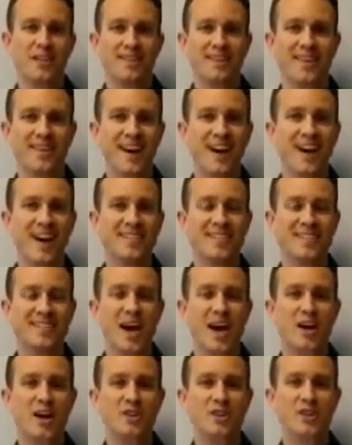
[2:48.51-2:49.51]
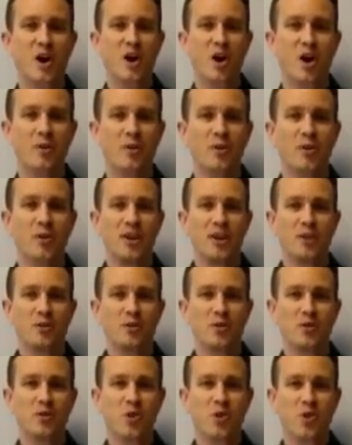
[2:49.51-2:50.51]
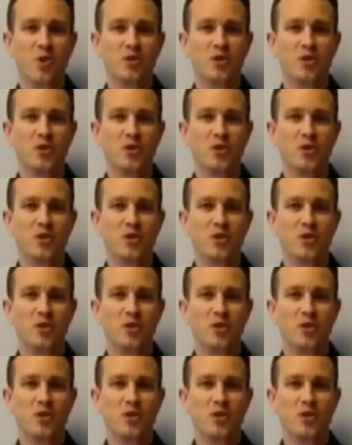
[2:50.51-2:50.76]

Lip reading: the guys at Aris Armor resorted